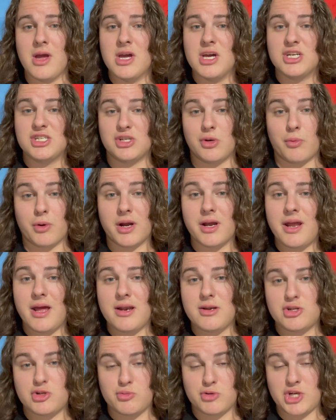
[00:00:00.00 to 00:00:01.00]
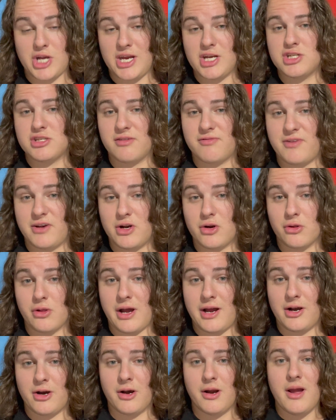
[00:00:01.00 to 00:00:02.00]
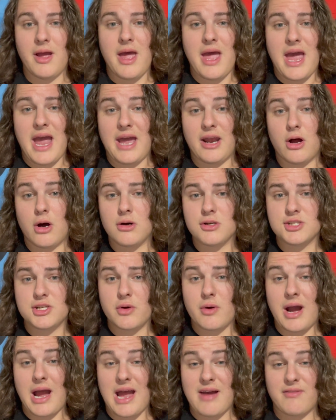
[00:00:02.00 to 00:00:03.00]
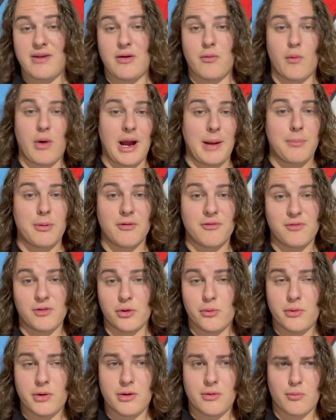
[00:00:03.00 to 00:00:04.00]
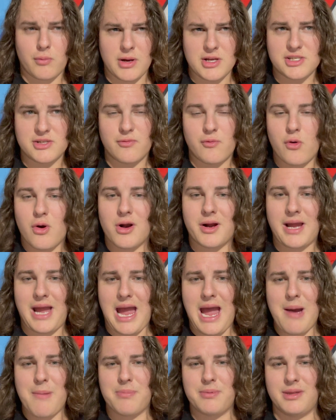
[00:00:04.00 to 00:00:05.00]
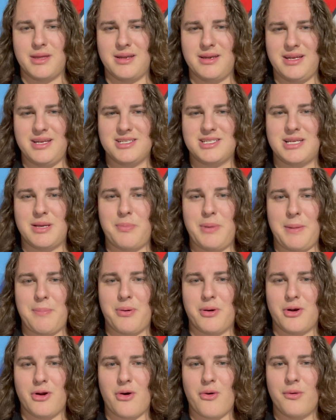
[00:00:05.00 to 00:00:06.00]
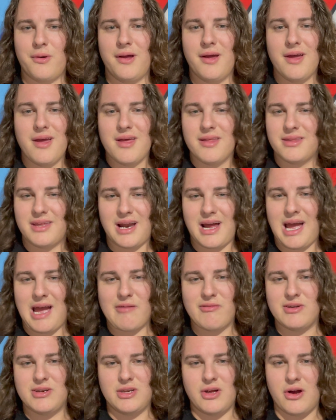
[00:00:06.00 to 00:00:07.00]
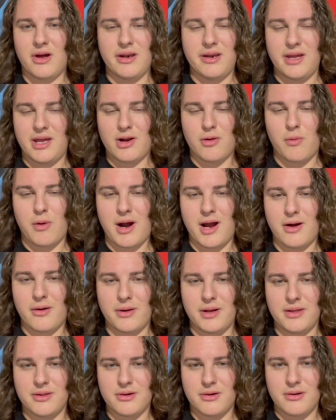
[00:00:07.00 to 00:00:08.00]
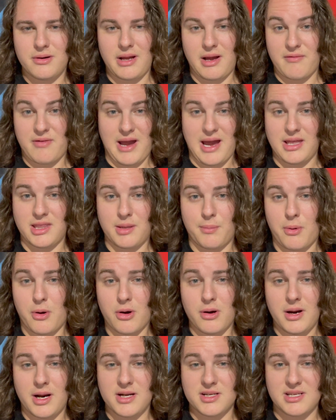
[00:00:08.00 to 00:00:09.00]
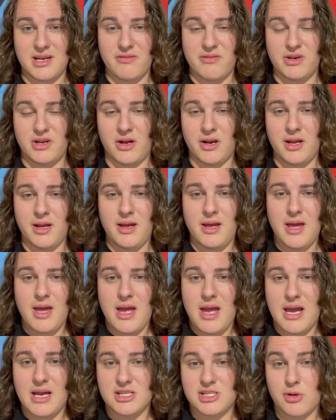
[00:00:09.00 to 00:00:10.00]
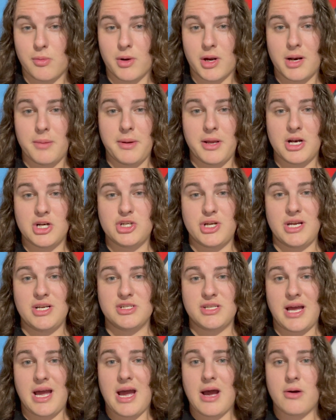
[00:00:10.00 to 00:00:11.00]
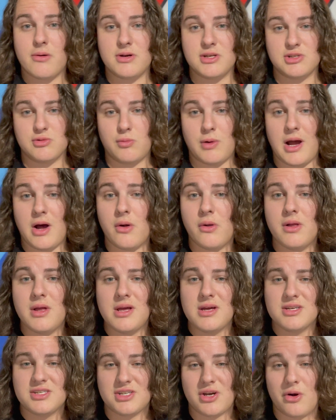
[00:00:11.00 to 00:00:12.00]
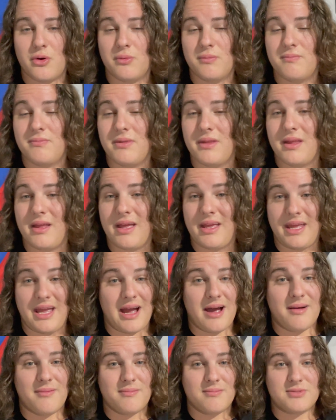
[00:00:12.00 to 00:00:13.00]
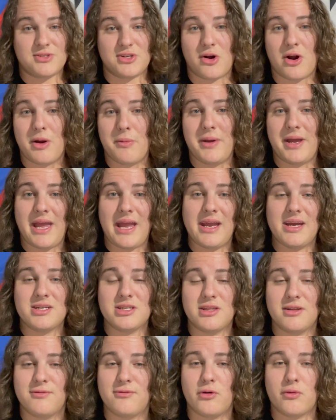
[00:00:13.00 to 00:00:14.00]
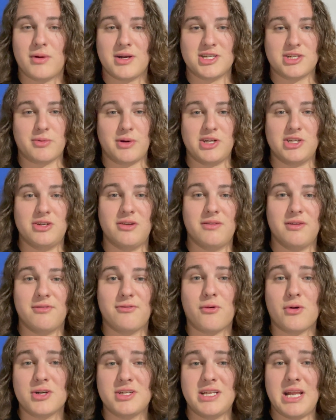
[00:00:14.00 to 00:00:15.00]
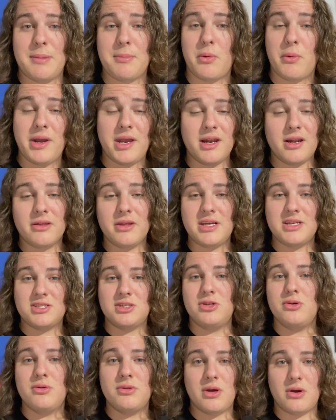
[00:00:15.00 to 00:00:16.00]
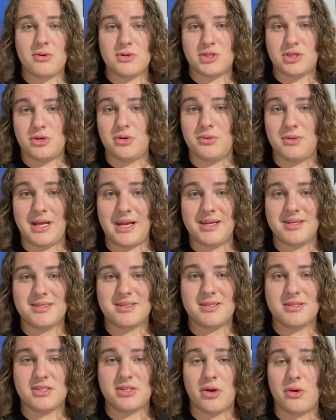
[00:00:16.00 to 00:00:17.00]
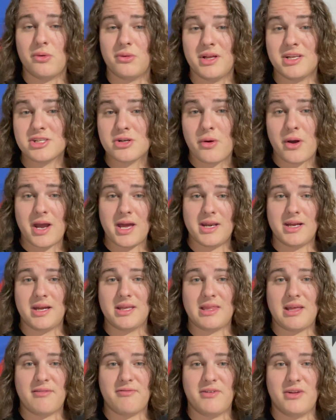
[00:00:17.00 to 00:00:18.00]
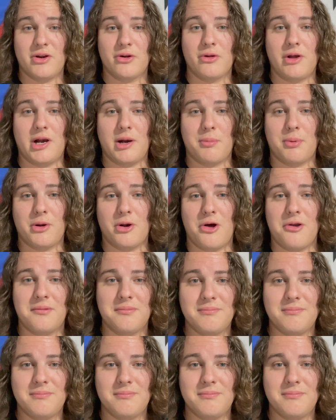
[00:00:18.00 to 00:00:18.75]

So we're gonna change the fender liner, and also I have a wiper fluid reservoir cap that needs to be put on that I haven't done in a while either. I've had the part, I just haven't done it, and so we're gonna be able to change that out as well. So yeah, sorry, we can't get to the full restoration of the Ford today, but we can at least do those 2 things. So let's go ahead and get that fender liner put on.